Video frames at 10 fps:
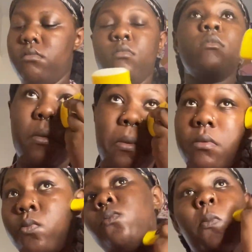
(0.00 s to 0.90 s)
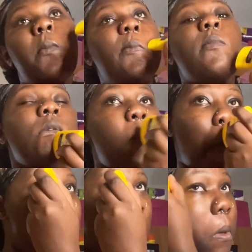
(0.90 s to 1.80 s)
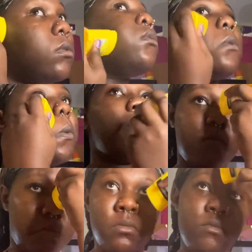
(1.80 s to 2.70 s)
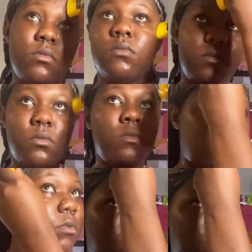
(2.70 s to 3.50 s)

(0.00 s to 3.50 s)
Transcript: this is like a time lapse, a time skip, whatever you want to call it,